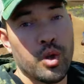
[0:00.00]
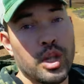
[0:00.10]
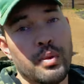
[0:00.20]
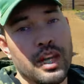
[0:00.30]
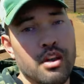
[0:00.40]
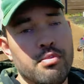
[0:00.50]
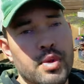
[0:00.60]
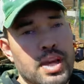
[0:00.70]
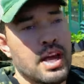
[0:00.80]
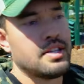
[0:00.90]
Really want to hear
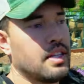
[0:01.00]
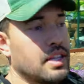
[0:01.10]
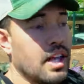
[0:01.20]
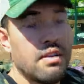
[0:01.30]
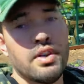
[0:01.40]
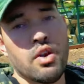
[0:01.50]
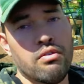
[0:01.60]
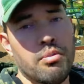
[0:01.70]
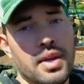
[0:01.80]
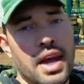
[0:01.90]
from you guys. Love
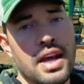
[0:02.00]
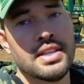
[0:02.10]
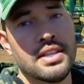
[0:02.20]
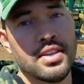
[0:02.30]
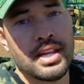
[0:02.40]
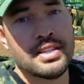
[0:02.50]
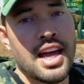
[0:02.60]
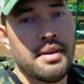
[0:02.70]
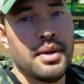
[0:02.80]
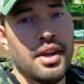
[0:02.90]
hearing from you guys. And until next
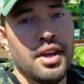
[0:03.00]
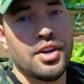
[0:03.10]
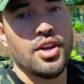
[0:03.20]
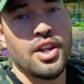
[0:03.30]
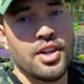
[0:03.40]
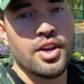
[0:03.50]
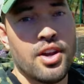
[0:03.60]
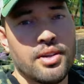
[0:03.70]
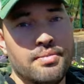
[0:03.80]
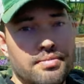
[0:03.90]
time, good luck in the
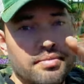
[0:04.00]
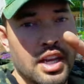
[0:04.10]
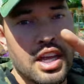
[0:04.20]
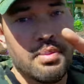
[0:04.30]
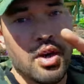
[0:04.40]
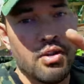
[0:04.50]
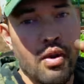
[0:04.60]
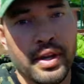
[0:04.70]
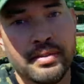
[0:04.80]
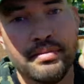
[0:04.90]
garden and keep on
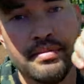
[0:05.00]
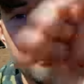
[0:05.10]
growing.